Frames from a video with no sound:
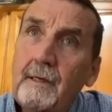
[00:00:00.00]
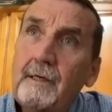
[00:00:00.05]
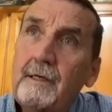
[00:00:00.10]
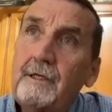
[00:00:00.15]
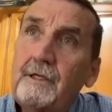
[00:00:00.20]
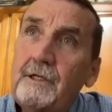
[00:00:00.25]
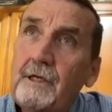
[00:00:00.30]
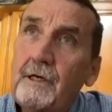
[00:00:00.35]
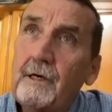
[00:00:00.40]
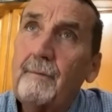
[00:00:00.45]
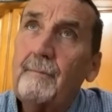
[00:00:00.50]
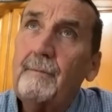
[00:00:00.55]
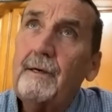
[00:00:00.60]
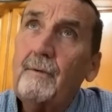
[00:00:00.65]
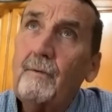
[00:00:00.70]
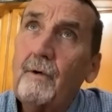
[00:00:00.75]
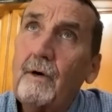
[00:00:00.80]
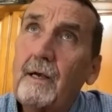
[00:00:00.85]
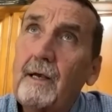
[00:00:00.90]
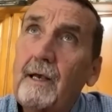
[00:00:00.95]
tell me
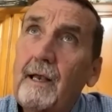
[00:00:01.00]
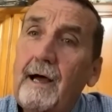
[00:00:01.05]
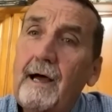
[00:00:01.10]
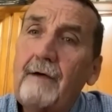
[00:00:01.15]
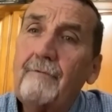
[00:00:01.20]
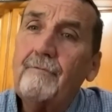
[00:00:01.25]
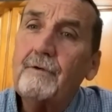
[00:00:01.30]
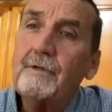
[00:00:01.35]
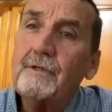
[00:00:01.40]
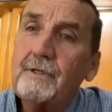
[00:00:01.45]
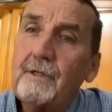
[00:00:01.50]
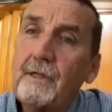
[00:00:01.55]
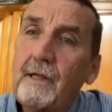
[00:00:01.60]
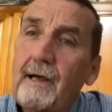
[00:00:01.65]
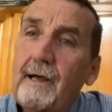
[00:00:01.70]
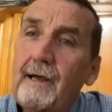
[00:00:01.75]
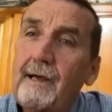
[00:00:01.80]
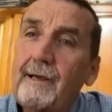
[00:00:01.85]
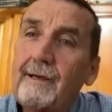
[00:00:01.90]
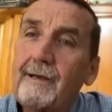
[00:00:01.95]
what life was
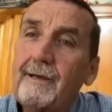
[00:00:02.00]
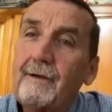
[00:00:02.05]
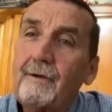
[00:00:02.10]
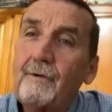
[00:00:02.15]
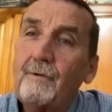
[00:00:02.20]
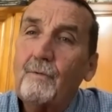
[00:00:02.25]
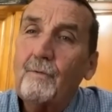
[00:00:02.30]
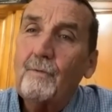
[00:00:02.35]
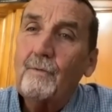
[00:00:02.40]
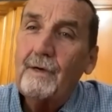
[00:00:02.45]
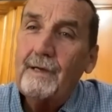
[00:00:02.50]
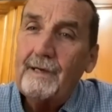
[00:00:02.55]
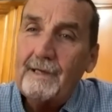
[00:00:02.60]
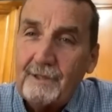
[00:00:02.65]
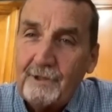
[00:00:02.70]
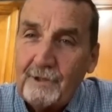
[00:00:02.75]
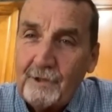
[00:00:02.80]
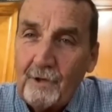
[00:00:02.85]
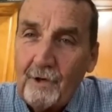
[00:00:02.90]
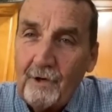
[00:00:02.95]
like when
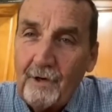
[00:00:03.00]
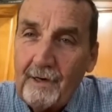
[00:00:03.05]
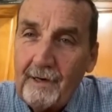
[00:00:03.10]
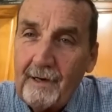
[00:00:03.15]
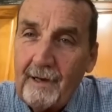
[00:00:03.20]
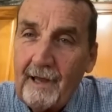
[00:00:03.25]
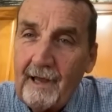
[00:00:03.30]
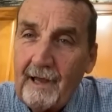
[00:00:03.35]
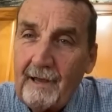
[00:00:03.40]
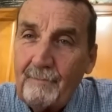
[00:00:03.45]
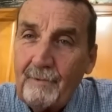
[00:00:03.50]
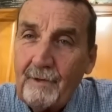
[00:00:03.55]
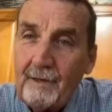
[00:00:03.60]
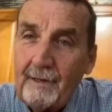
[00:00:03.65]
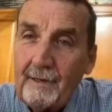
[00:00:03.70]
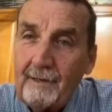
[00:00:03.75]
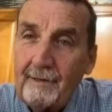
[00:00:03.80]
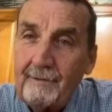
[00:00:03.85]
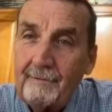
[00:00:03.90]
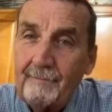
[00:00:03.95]
it started
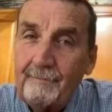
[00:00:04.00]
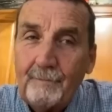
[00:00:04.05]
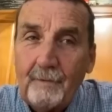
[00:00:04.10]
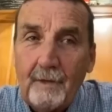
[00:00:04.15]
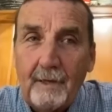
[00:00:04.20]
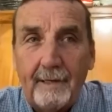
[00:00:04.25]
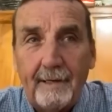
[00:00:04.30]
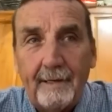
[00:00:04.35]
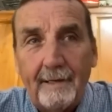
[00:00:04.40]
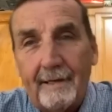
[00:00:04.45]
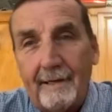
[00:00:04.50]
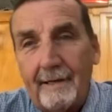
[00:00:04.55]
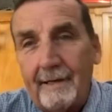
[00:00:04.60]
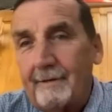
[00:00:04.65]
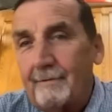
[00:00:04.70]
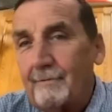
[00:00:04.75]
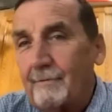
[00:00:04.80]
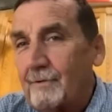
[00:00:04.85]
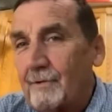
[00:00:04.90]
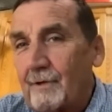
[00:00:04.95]
happening. And
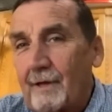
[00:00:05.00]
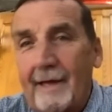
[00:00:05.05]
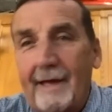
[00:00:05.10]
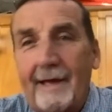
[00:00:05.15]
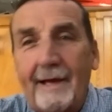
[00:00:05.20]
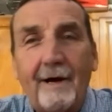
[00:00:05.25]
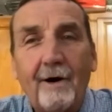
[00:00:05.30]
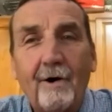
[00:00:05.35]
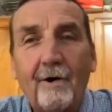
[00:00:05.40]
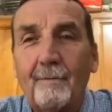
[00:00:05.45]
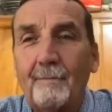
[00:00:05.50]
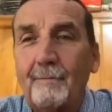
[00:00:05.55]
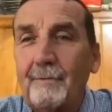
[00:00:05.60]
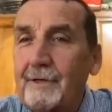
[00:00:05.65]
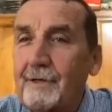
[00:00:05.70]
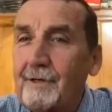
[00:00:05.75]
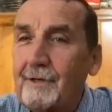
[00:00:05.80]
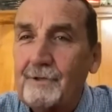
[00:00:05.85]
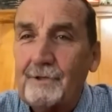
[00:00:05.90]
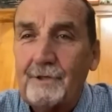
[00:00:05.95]
then hang on
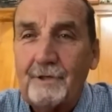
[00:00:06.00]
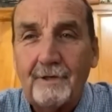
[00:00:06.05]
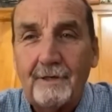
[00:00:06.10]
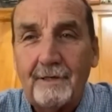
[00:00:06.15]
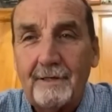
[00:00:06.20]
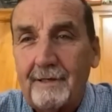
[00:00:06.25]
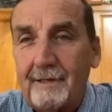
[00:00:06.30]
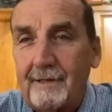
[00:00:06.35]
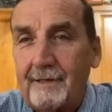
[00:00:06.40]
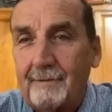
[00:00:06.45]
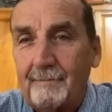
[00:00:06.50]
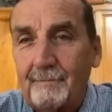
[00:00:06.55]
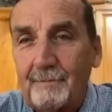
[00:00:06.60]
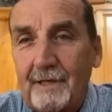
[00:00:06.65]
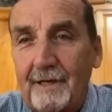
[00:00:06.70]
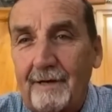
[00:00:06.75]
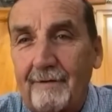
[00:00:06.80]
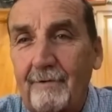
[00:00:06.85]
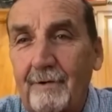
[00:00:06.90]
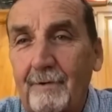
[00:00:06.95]
because here it comes.
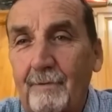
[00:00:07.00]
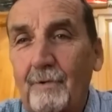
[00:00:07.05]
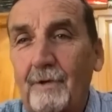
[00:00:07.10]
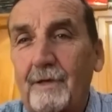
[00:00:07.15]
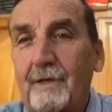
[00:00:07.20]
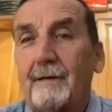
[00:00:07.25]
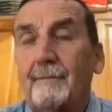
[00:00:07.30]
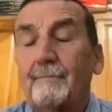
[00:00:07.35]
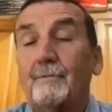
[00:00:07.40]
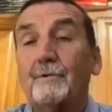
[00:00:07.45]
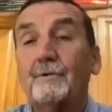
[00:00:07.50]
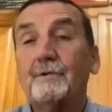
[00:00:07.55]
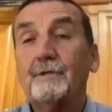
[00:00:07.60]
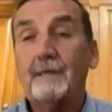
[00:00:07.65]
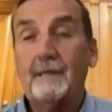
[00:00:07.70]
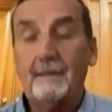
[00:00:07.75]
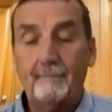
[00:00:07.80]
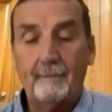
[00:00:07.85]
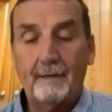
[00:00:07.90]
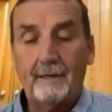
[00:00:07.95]
Every one of them will
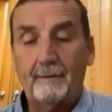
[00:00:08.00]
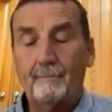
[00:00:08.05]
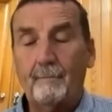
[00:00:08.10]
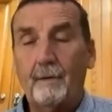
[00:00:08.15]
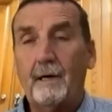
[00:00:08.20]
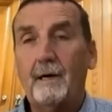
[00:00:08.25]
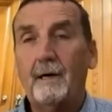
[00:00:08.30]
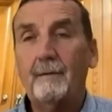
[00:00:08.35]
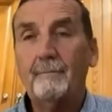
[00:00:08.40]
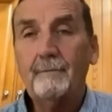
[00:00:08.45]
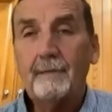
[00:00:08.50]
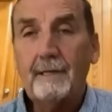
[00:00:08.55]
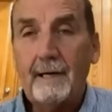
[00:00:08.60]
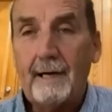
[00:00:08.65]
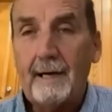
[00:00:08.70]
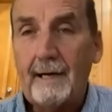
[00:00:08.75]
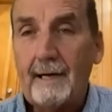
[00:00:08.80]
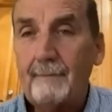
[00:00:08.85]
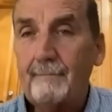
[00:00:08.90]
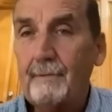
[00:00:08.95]
say, My mom
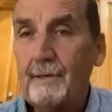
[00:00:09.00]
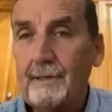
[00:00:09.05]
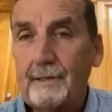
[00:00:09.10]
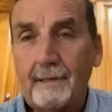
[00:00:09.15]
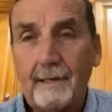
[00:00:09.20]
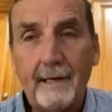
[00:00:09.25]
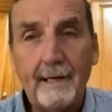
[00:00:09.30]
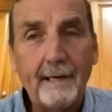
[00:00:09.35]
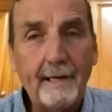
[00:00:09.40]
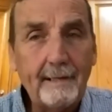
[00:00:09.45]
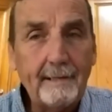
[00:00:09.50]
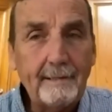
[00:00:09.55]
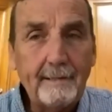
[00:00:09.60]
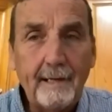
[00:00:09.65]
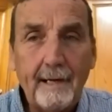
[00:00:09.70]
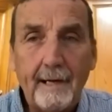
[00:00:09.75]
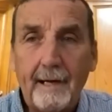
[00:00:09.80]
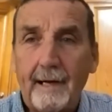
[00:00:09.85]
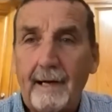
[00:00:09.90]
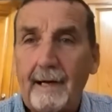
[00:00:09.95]
died, my dad
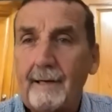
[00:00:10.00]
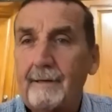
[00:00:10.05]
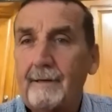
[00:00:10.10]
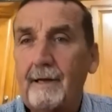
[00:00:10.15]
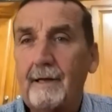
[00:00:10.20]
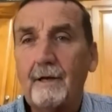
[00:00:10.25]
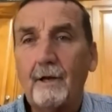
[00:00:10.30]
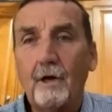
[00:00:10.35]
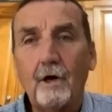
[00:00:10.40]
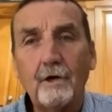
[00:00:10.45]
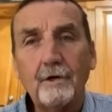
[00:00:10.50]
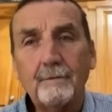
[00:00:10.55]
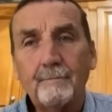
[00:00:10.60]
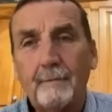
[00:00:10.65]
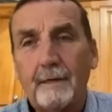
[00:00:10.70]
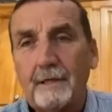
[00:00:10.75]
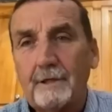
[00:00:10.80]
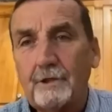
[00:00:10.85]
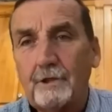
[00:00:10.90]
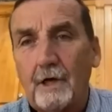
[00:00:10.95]
died, I lost
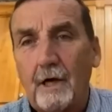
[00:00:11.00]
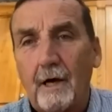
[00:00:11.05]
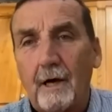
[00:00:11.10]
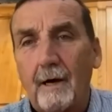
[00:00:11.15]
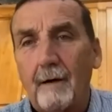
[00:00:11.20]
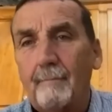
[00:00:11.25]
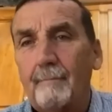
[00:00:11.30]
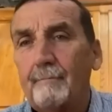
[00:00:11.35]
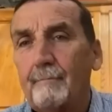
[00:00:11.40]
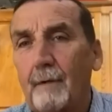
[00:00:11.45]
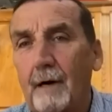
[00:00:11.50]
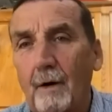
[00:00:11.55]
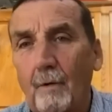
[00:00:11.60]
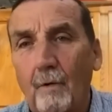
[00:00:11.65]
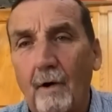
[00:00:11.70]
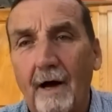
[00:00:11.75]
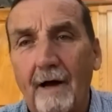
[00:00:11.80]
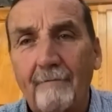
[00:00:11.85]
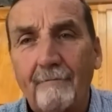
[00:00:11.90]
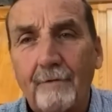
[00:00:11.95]
my job, my
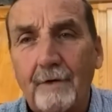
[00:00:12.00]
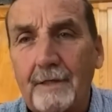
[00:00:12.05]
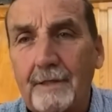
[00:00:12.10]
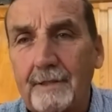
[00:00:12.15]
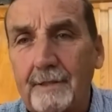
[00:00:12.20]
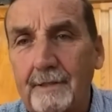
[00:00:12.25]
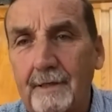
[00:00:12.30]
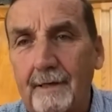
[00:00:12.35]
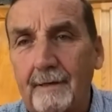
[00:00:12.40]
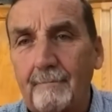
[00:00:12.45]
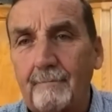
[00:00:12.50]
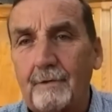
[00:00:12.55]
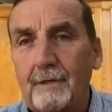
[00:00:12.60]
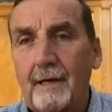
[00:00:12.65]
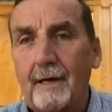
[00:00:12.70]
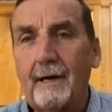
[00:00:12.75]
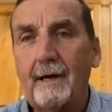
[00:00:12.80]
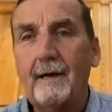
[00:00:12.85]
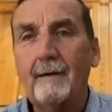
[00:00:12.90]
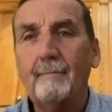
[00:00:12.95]
wife at the same
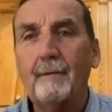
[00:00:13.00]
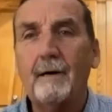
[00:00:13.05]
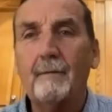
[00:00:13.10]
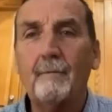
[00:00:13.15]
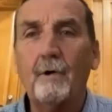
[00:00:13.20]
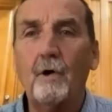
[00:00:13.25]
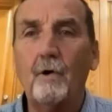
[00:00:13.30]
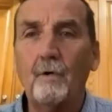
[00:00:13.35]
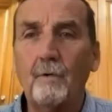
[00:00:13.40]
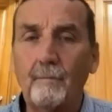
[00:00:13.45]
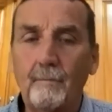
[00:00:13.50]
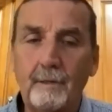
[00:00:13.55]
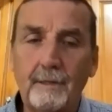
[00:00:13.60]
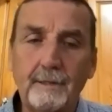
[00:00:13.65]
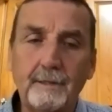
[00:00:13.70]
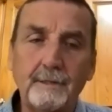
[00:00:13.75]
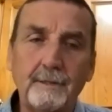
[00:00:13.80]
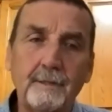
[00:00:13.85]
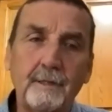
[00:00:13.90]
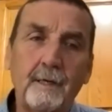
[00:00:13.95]
time, I'm
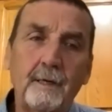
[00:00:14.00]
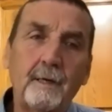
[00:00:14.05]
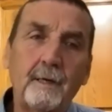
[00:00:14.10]
homeless,